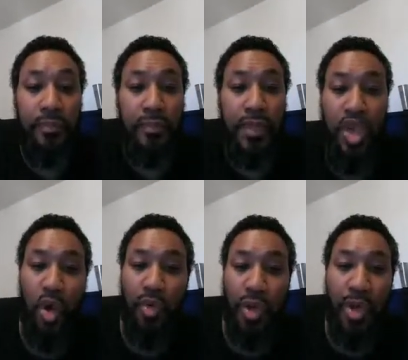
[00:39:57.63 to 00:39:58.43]

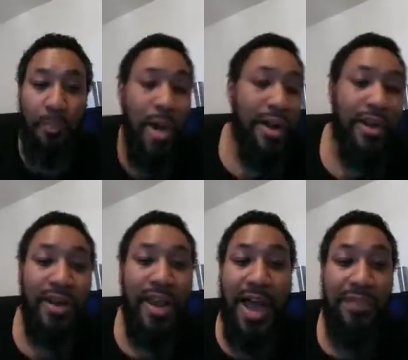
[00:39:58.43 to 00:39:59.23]
So Part of the
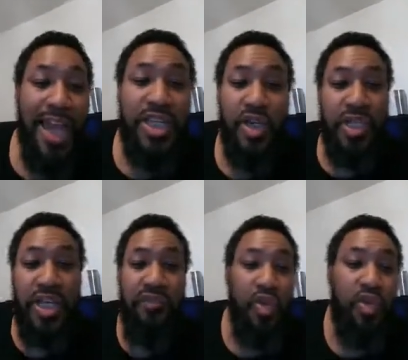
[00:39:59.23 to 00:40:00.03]
law of nature is
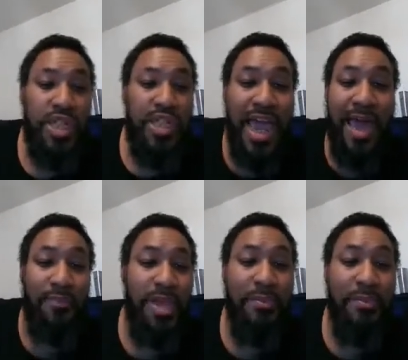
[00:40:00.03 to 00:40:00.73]
if you stab me in my